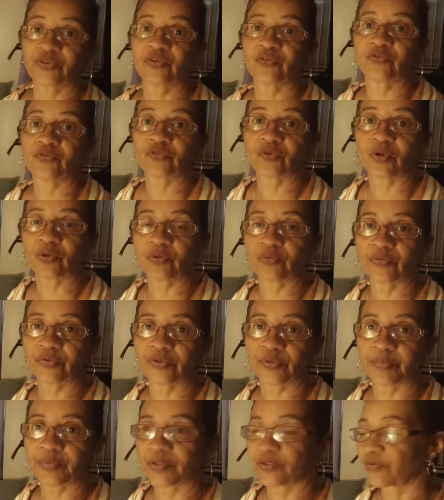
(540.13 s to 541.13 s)
things all over
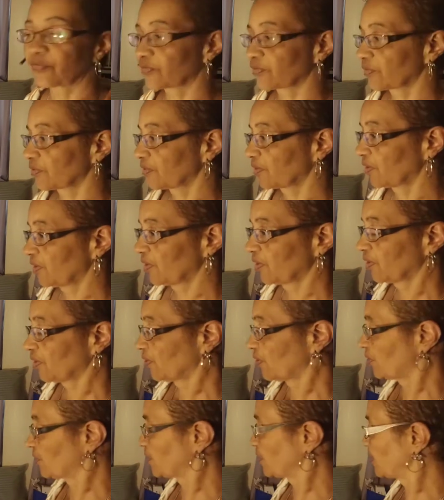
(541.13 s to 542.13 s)
the place.
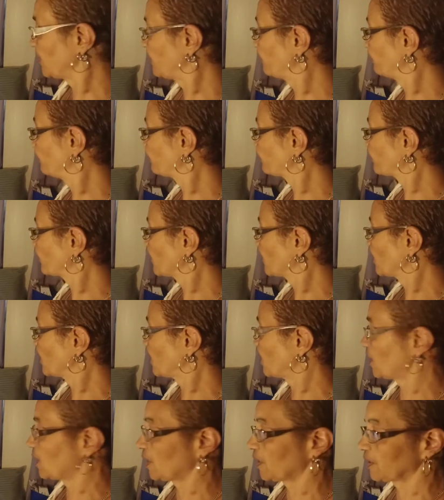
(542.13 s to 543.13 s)
Okay.
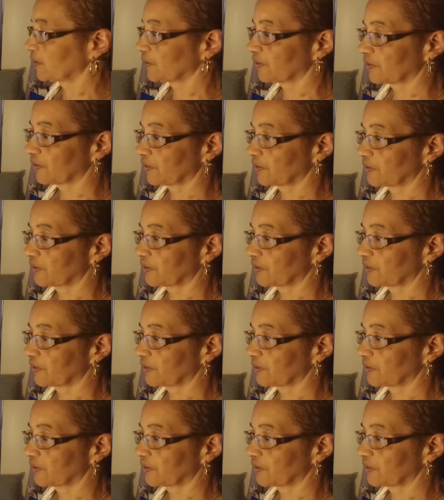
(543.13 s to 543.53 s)
And